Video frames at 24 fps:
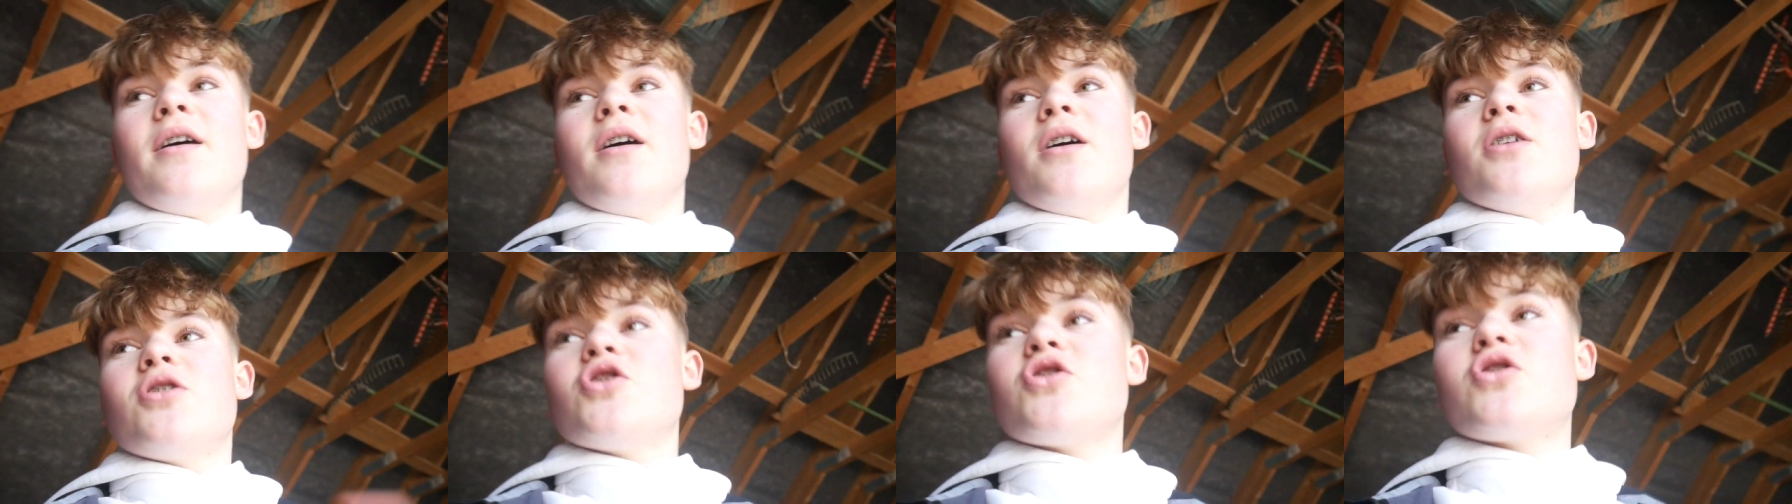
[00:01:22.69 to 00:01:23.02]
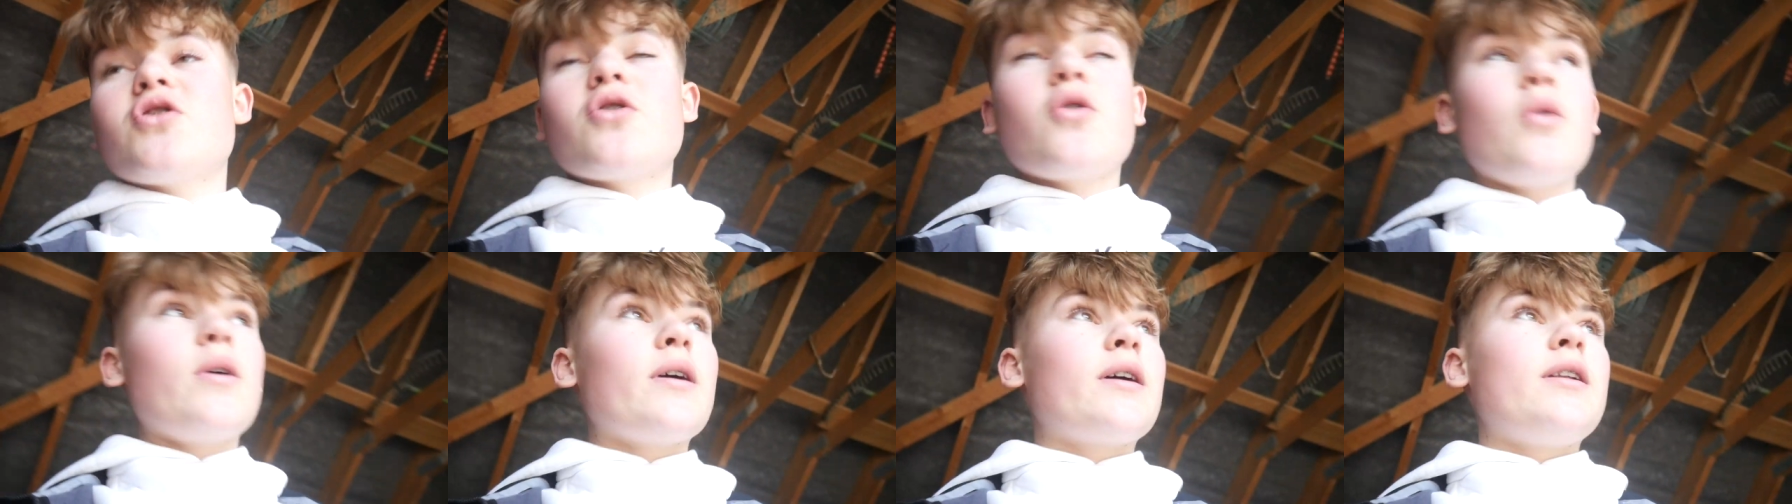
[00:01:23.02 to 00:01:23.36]

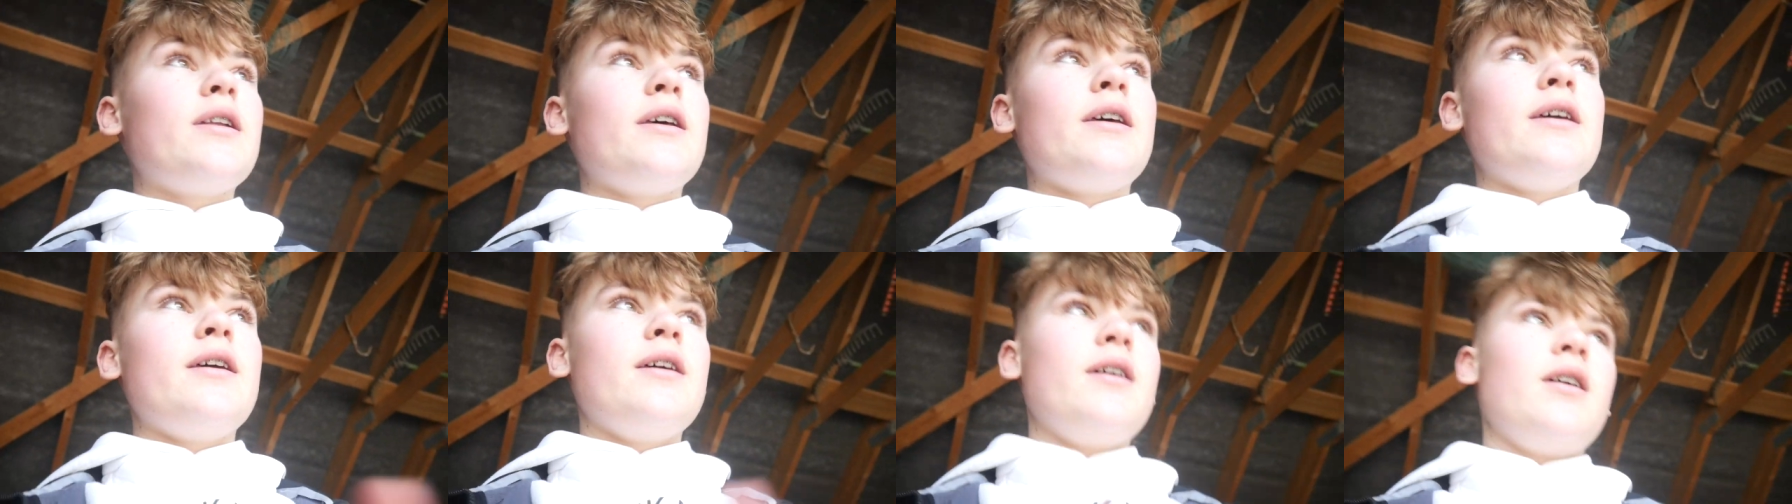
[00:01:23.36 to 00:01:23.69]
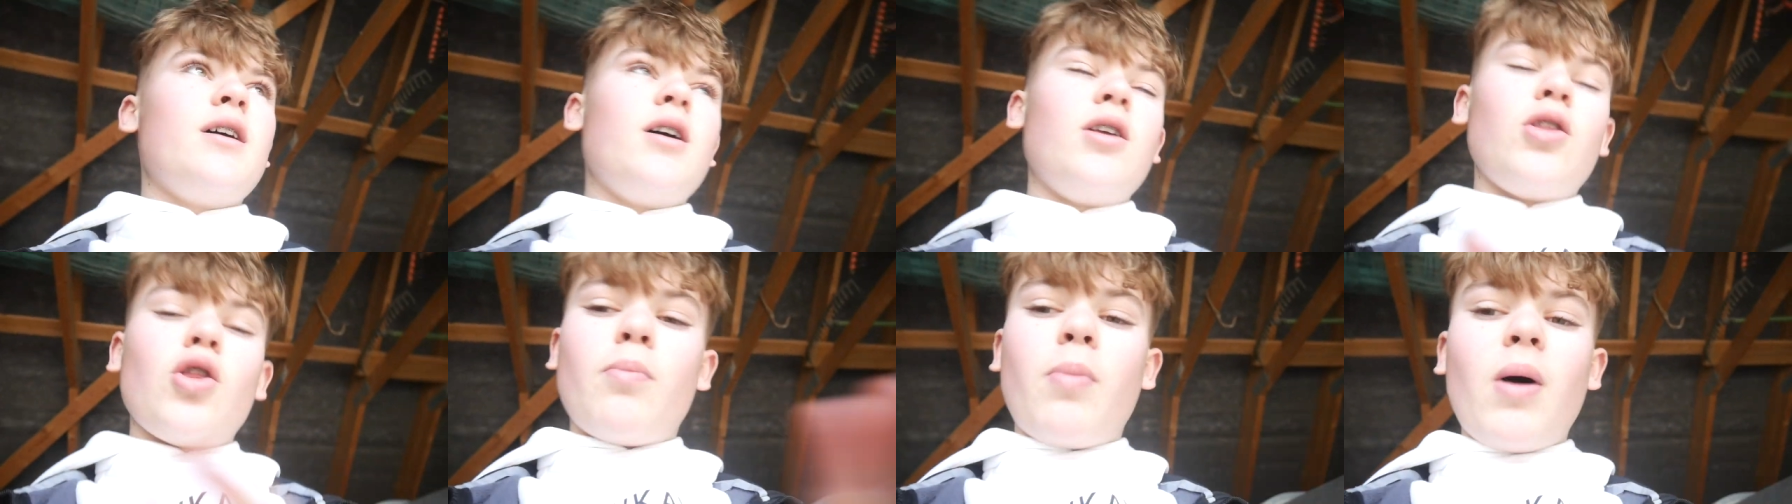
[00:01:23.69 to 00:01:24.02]
Just quickly,
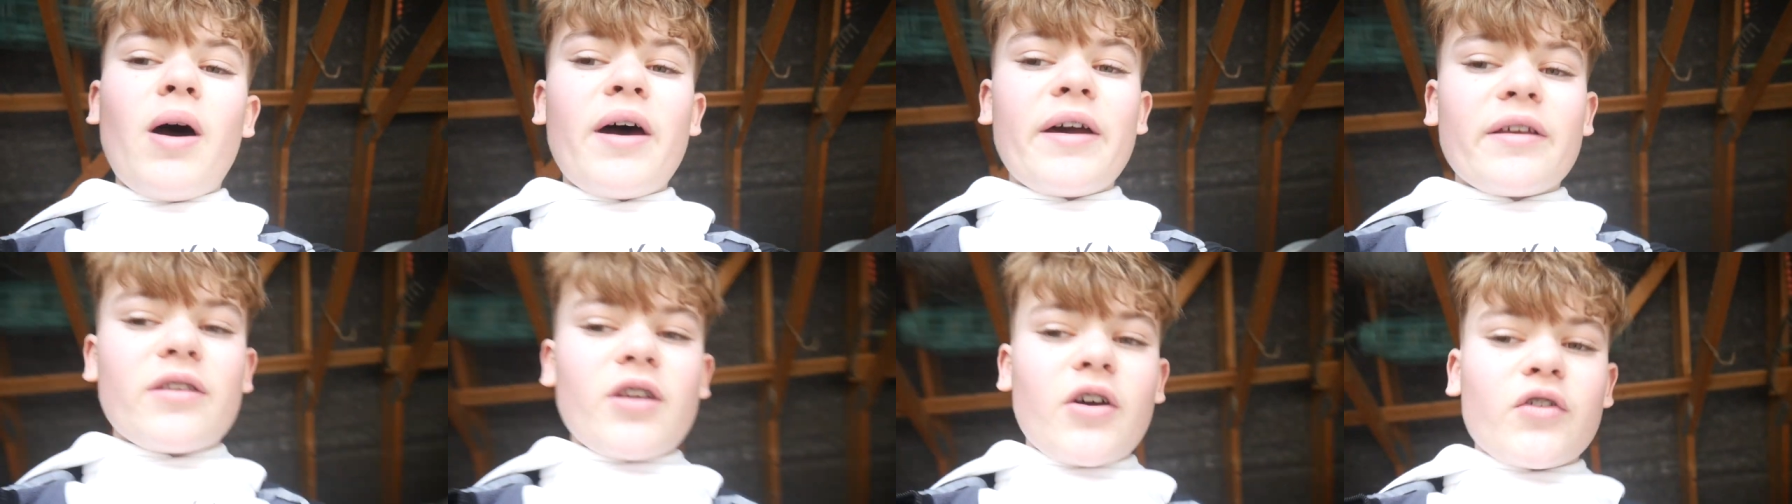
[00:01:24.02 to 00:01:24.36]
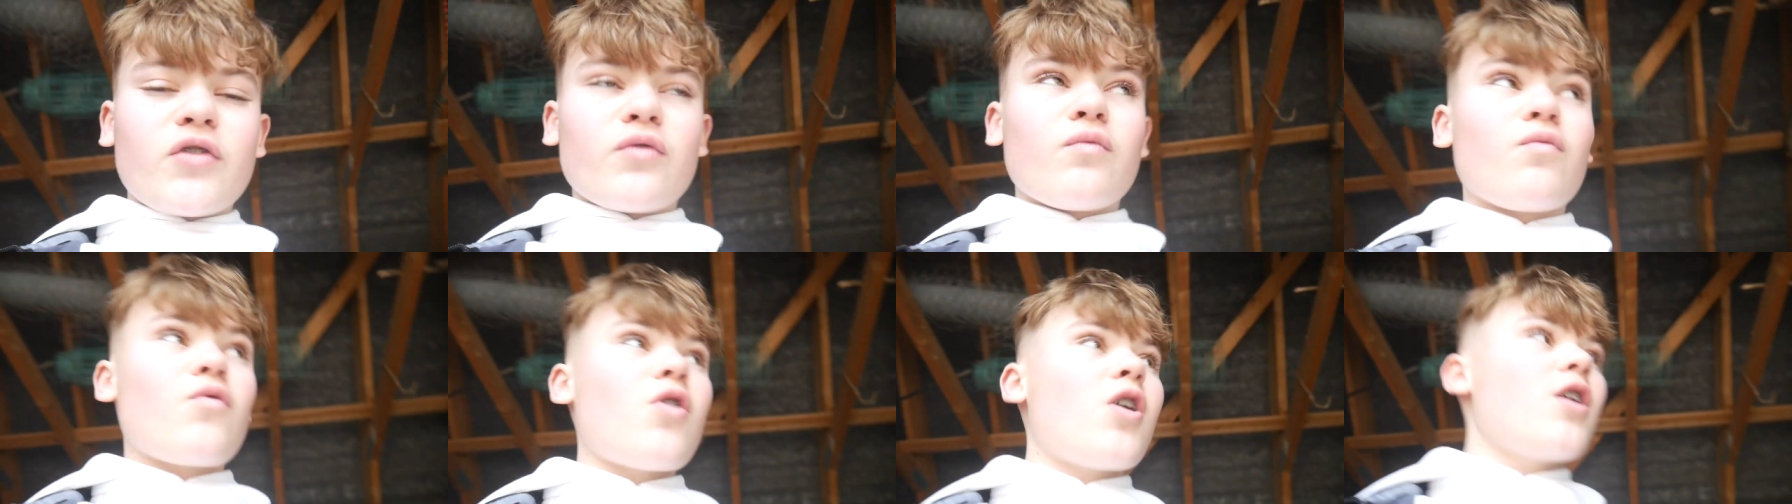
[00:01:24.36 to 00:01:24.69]
the bike
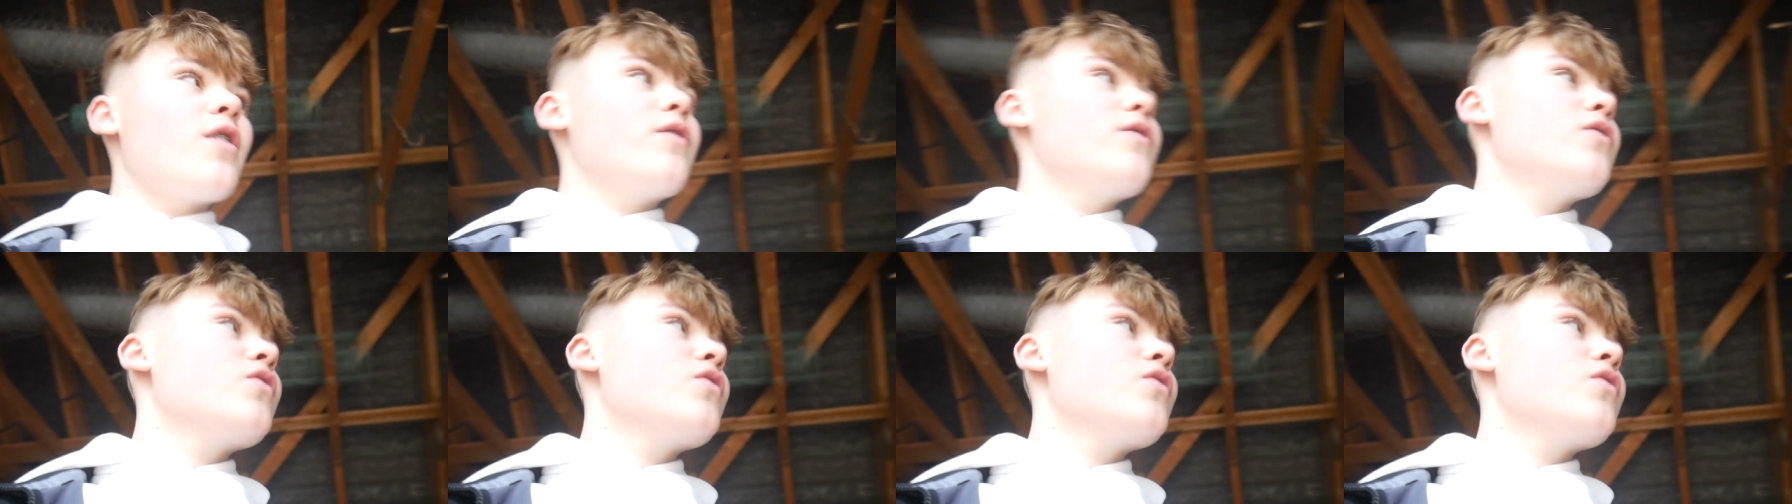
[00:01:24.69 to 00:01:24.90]
doesn't run,